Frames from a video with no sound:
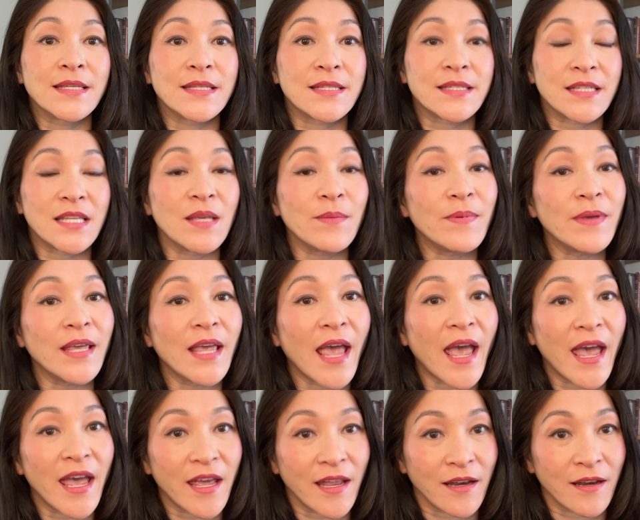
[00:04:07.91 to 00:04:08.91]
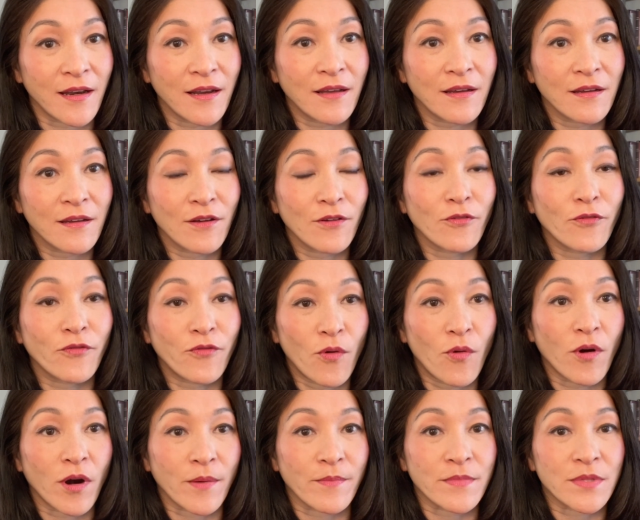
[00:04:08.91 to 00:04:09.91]
CBN
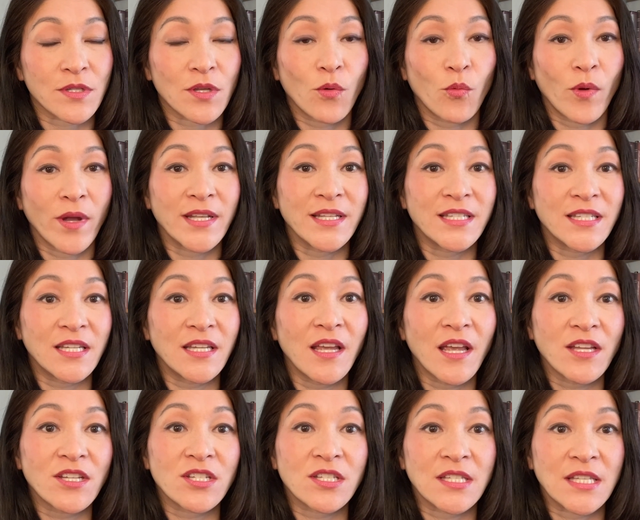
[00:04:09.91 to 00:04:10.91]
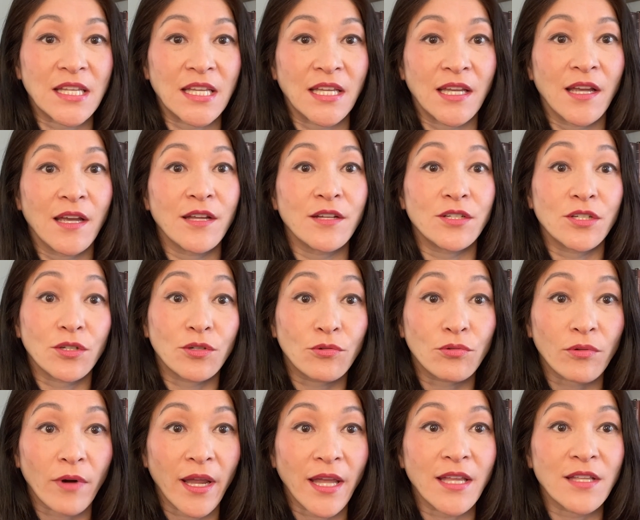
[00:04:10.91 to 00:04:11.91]
forms when THC
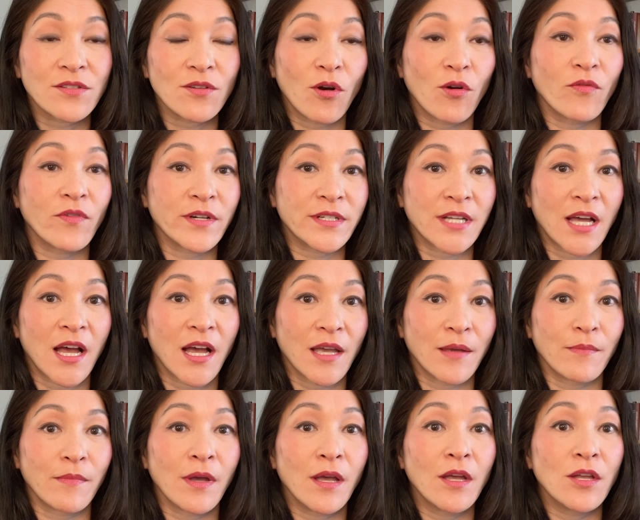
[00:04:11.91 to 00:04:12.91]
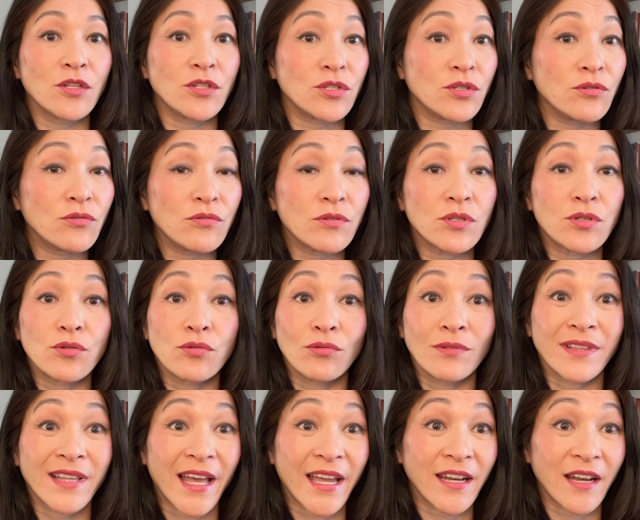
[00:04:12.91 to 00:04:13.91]
degrades over time, due to
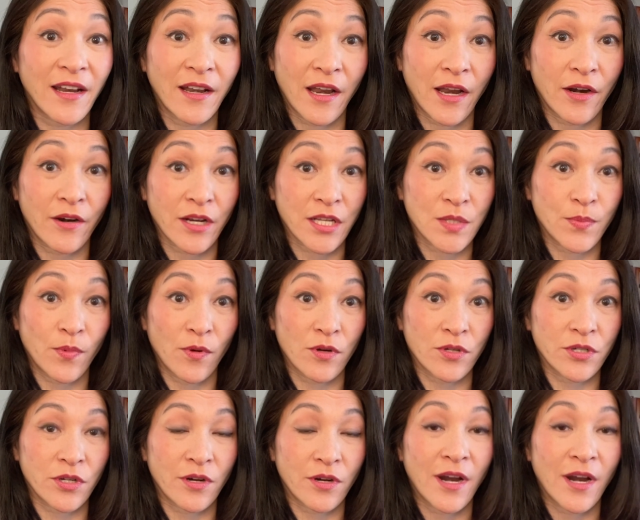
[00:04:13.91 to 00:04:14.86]
light and air exposure.